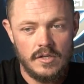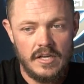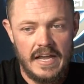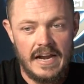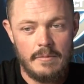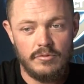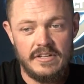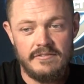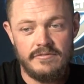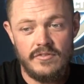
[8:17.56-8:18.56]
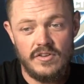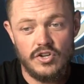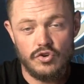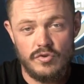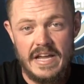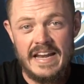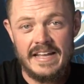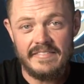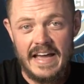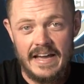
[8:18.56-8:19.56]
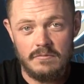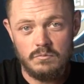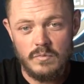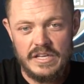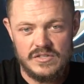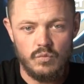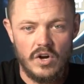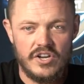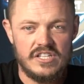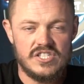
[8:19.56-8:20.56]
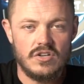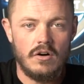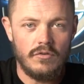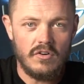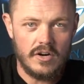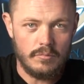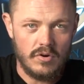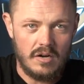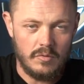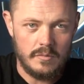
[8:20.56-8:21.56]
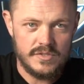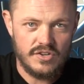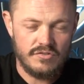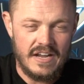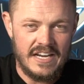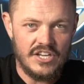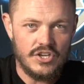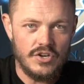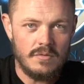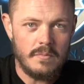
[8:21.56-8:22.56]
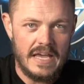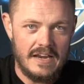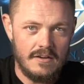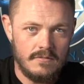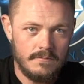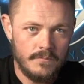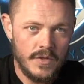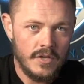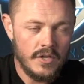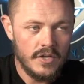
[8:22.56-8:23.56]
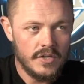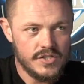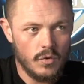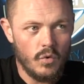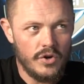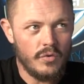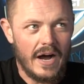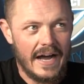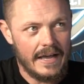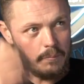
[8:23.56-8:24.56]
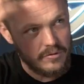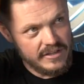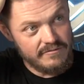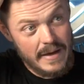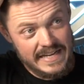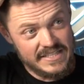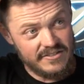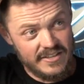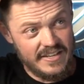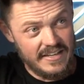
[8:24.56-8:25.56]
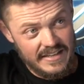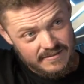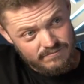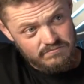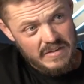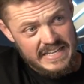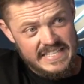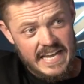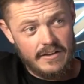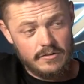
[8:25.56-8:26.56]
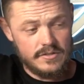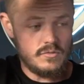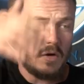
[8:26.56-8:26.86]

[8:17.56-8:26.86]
And I believe creating that is what could solve a lot of problems, creating good men. So what do I believe masculinity entails?